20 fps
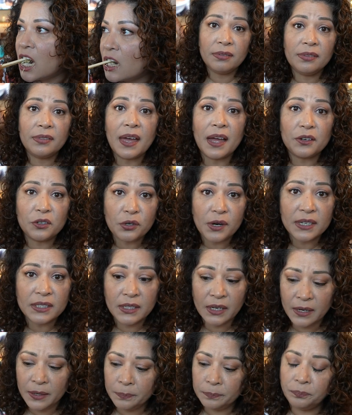That
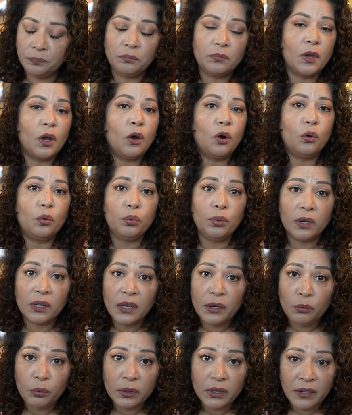dressing,
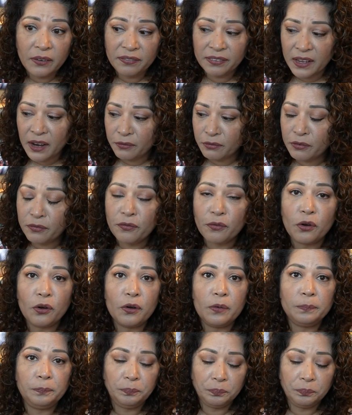really, really flavorful.